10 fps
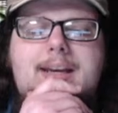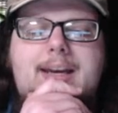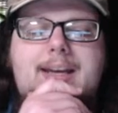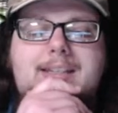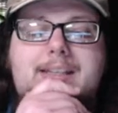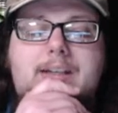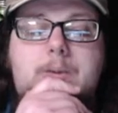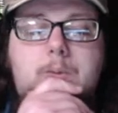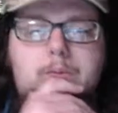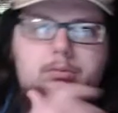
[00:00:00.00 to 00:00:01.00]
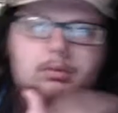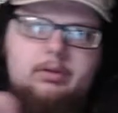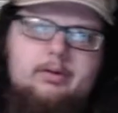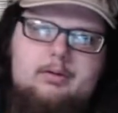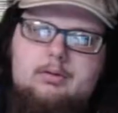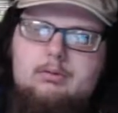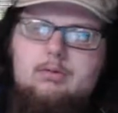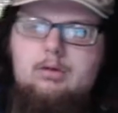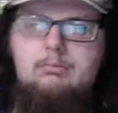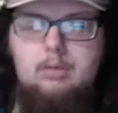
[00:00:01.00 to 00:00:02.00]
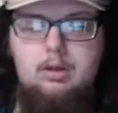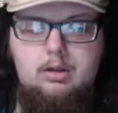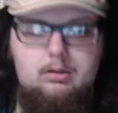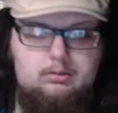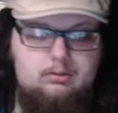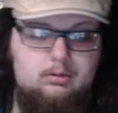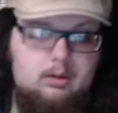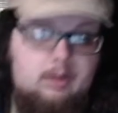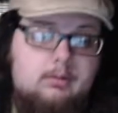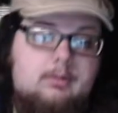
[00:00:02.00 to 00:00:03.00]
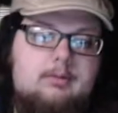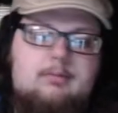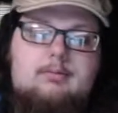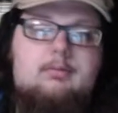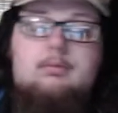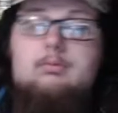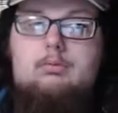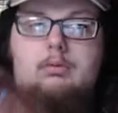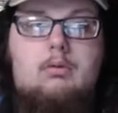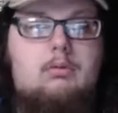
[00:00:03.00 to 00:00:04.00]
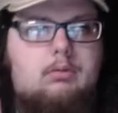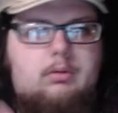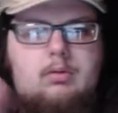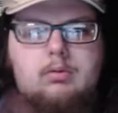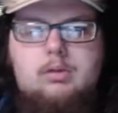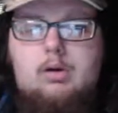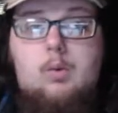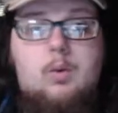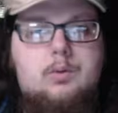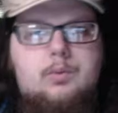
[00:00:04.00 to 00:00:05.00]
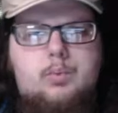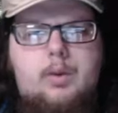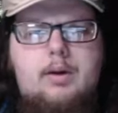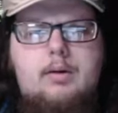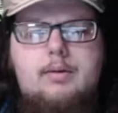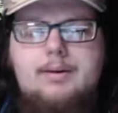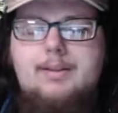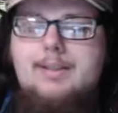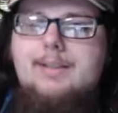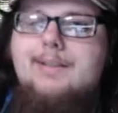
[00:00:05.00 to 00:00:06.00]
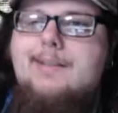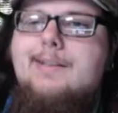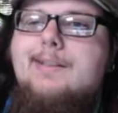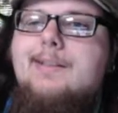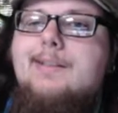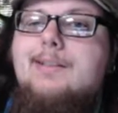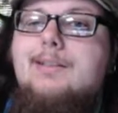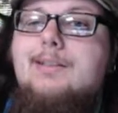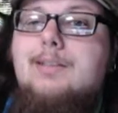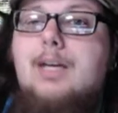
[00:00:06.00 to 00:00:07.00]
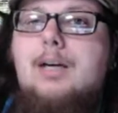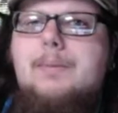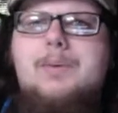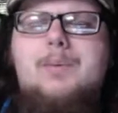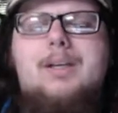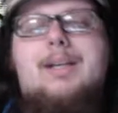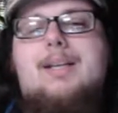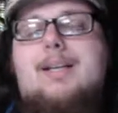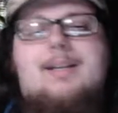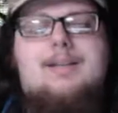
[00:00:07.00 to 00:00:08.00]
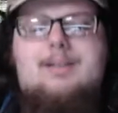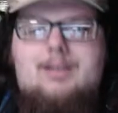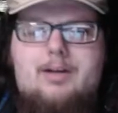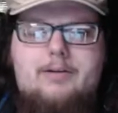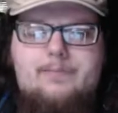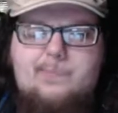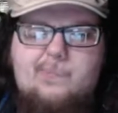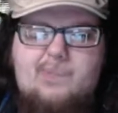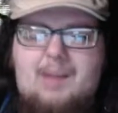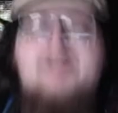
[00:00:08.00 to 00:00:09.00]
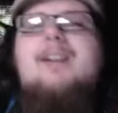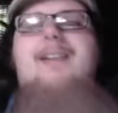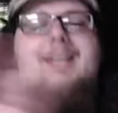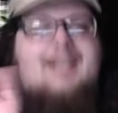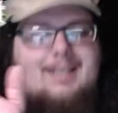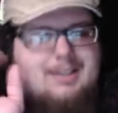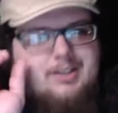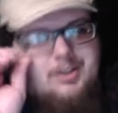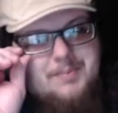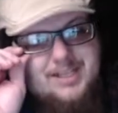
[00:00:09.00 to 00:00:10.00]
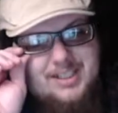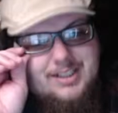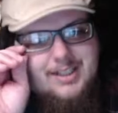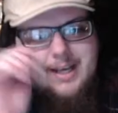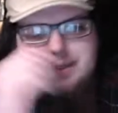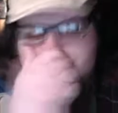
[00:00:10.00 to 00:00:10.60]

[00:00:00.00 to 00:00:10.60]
as like, look, it's a green bunny. Look how the old Star Wars was weird and dumb and whatnot. And so I'm not gonna get too much into that.